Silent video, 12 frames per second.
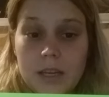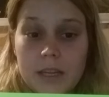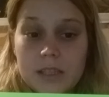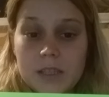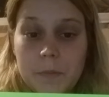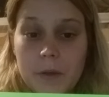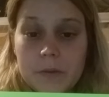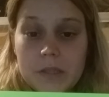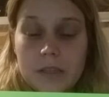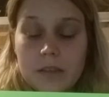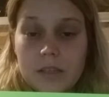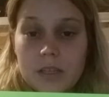
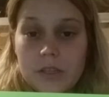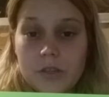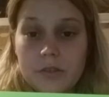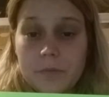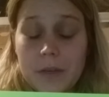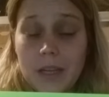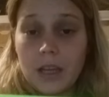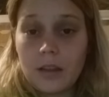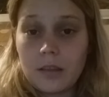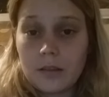exposing the tissues beneath.